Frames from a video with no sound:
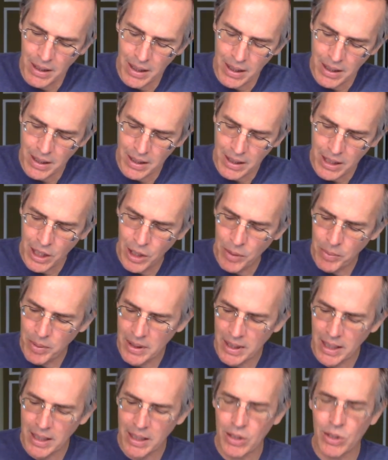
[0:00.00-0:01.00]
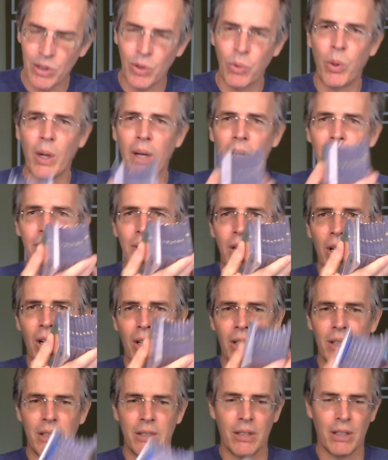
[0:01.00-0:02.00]
accumulated 12
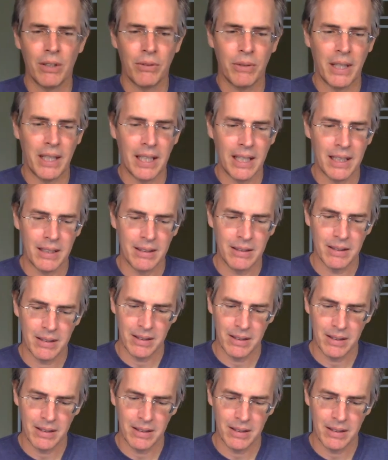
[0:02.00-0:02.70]
cards already.